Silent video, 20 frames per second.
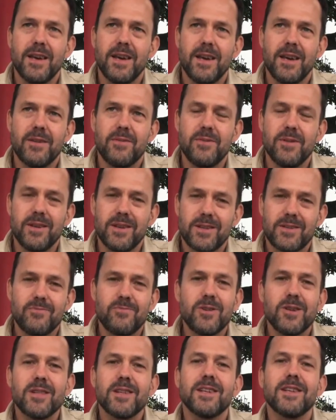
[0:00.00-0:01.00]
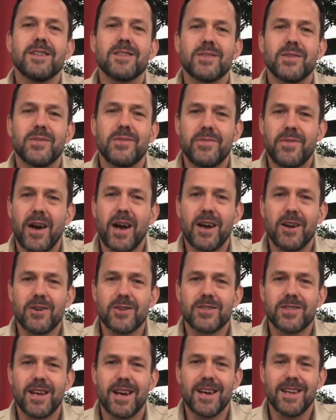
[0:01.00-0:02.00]
It really is a
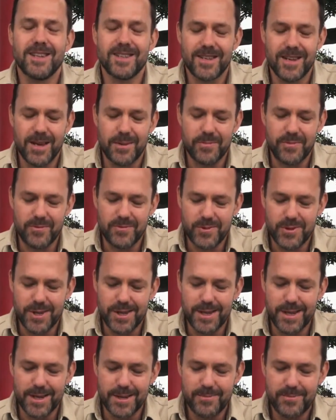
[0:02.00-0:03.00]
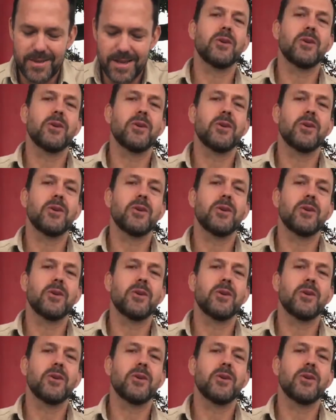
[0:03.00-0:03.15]
fireside type of tea.